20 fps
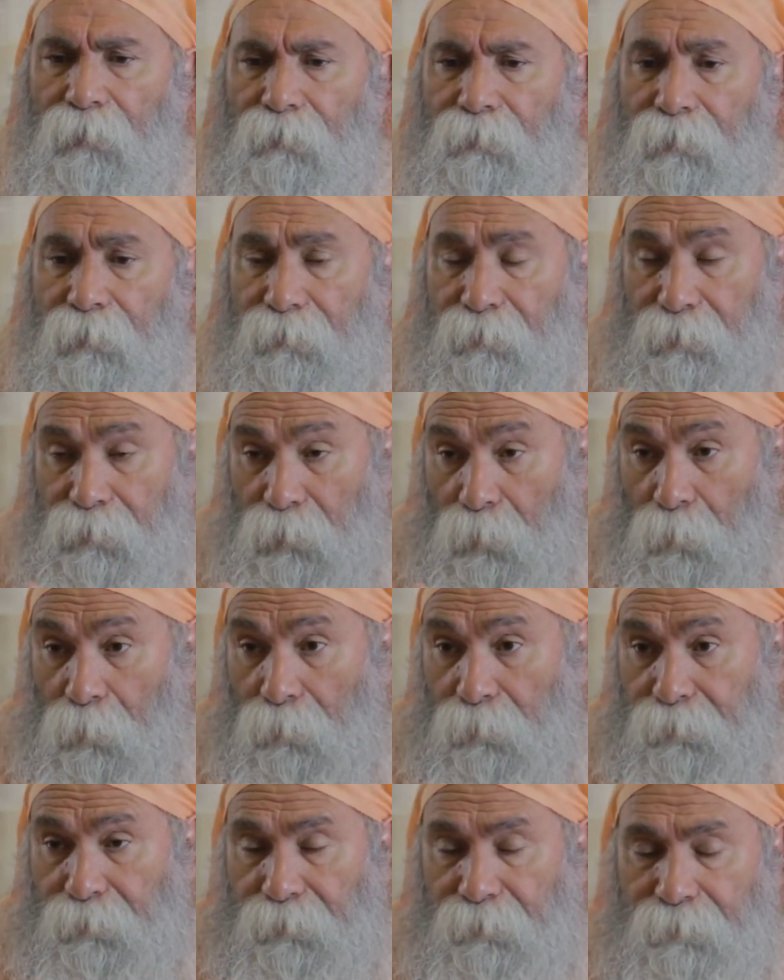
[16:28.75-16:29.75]
that is
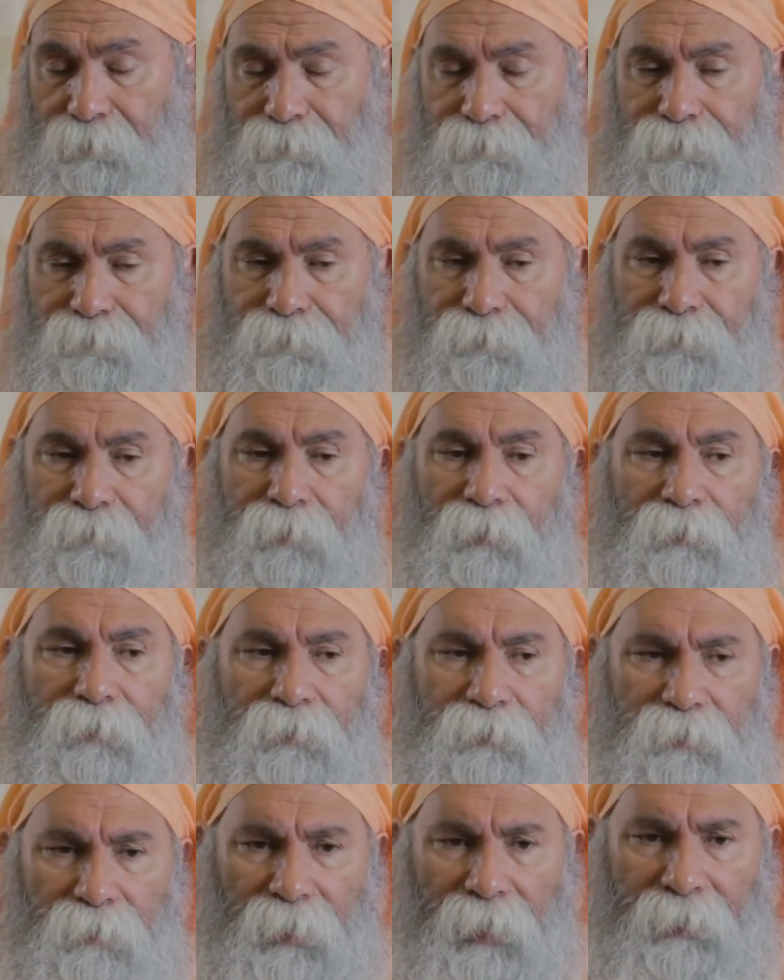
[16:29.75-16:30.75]
golden, that
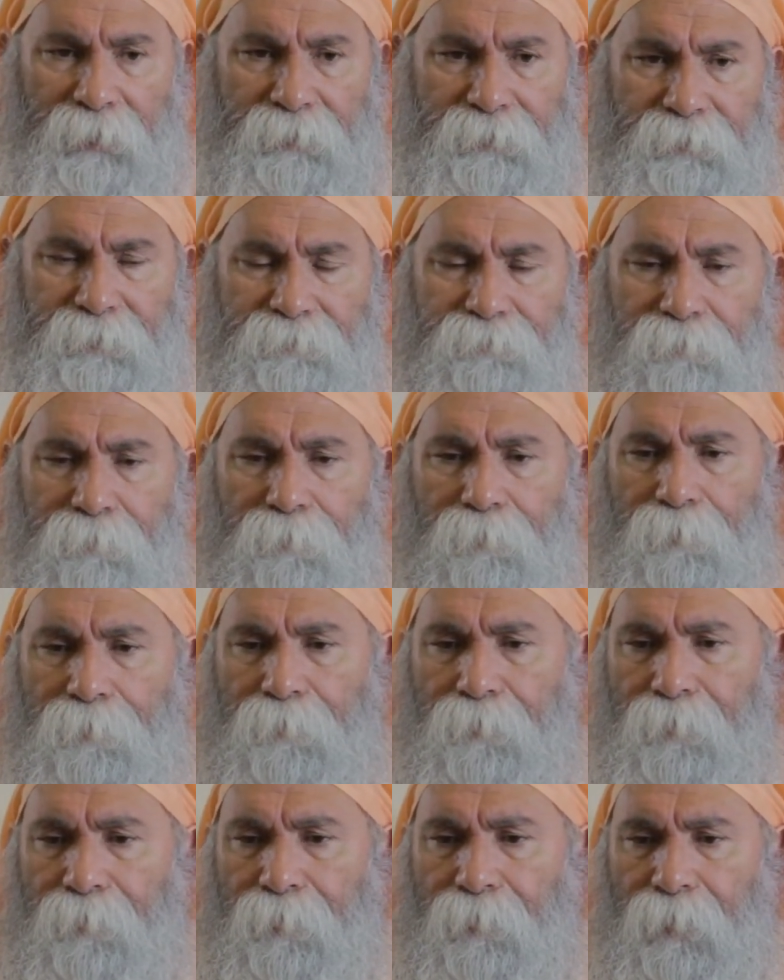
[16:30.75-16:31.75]
is light,
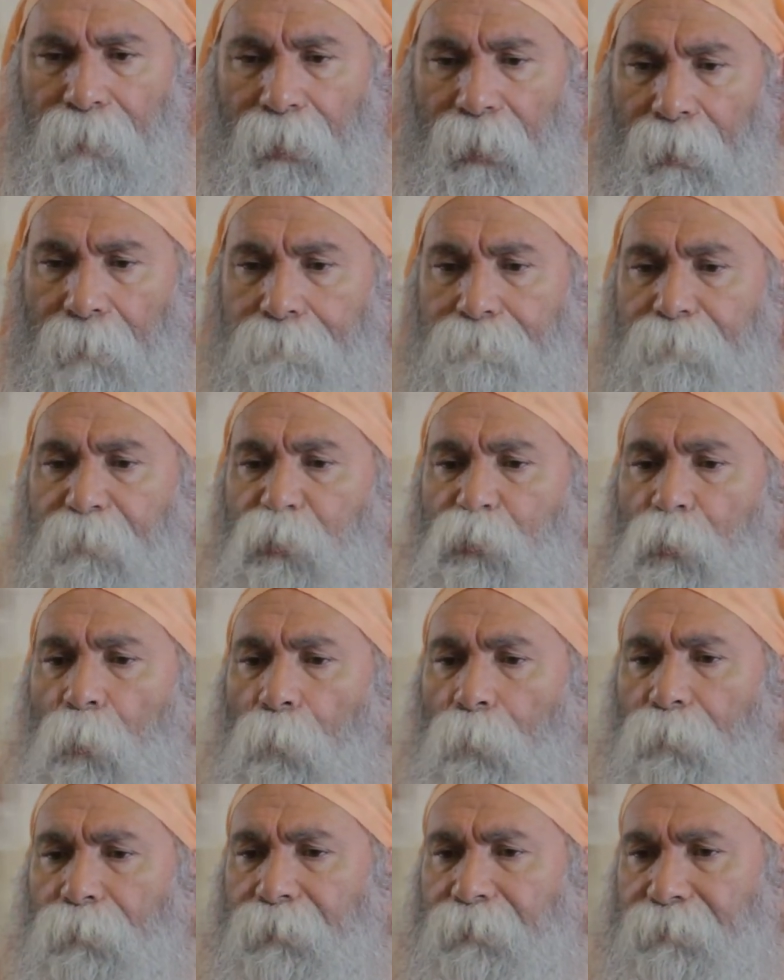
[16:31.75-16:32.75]
and
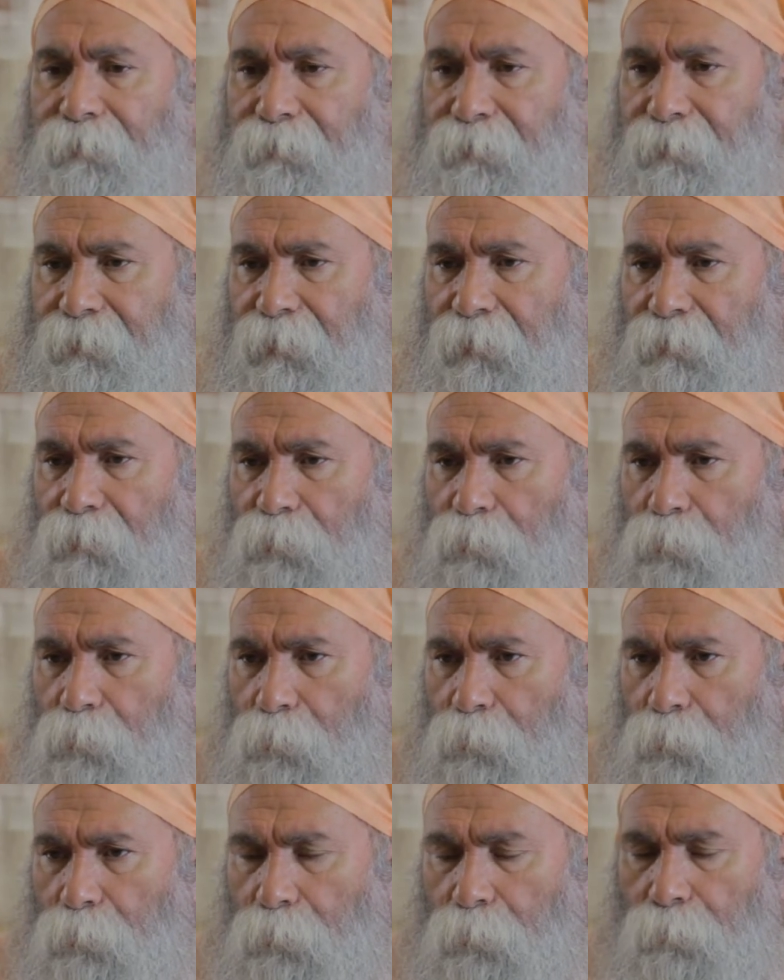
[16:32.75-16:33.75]
beyond it is the
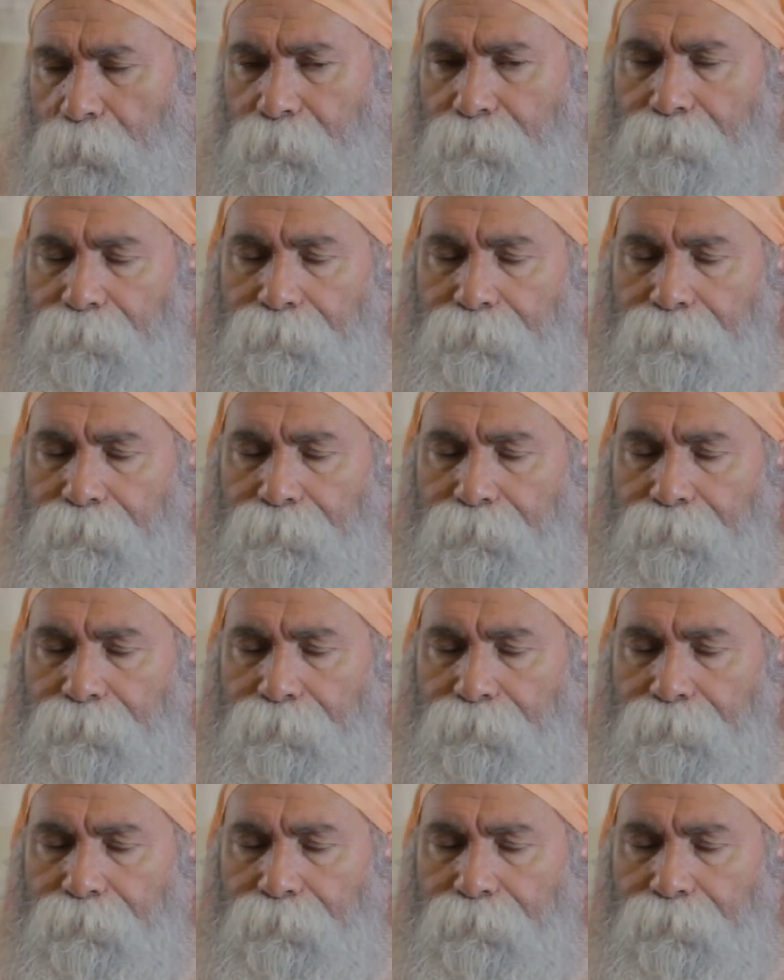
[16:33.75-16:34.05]
truth,